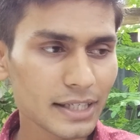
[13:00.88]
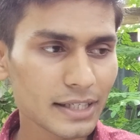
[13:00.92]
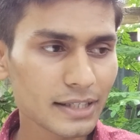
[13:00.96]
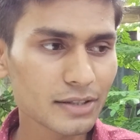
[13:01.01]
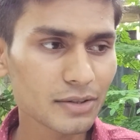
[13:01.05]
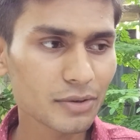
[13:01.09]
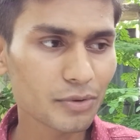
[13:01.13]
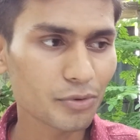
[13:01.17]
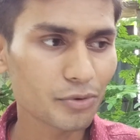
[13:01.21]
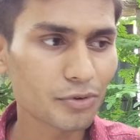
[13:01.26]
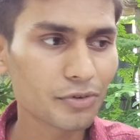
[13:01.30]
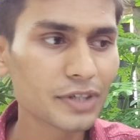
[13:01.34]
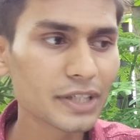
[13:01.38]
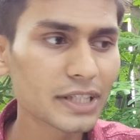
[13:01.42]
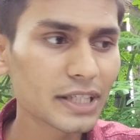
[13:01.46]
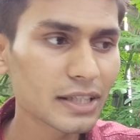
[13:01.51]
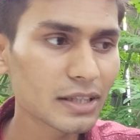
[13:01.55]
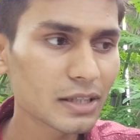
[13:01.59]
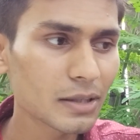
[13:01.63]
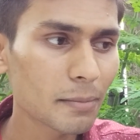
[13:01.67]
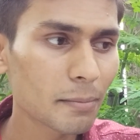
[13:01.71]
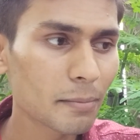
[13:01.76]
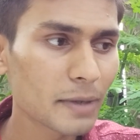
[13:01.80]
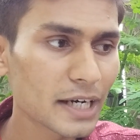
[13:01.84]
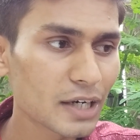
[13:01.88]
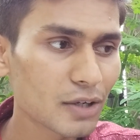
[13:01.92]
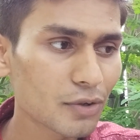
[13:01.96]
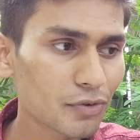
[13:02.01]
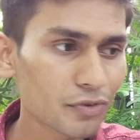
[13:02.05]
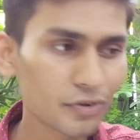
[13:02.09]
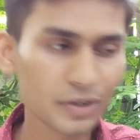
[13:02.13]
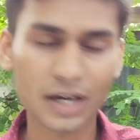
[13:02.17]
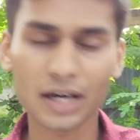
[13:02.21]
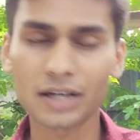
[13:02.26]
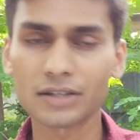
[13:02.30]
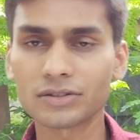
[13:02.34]
is within the blade
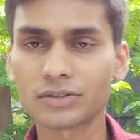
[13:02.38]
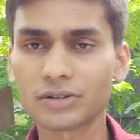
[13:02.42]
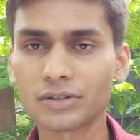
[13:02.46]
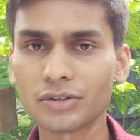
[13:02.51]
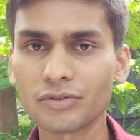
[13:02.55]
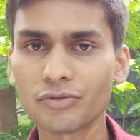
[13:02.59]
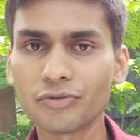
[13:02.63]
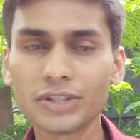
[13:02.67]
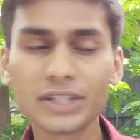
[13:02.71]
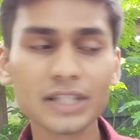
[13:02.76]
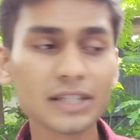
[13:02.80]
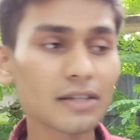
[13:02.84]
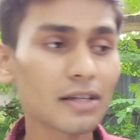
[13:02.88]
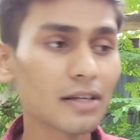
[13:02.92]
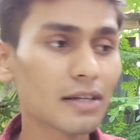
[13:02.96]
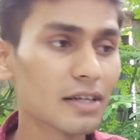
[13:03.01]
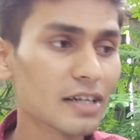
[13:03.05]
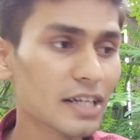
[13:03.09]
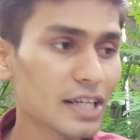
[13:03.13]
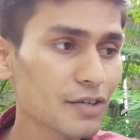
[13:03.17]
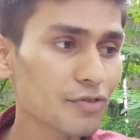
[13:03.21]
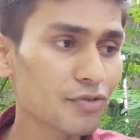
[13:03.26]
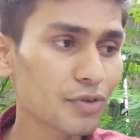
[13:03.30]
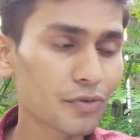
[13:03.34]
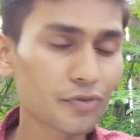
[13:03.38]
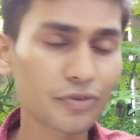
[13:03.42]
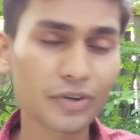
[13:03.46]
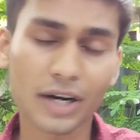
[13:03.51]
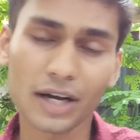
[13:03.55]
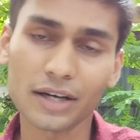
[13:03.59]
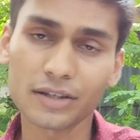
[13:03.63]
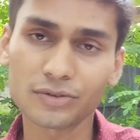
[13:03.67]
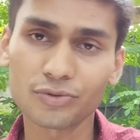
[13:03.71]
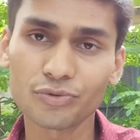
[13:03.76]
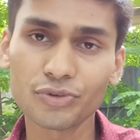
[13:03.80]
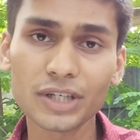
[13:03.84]
of grass, within the leaf of
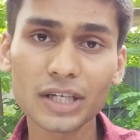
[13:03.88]
grass.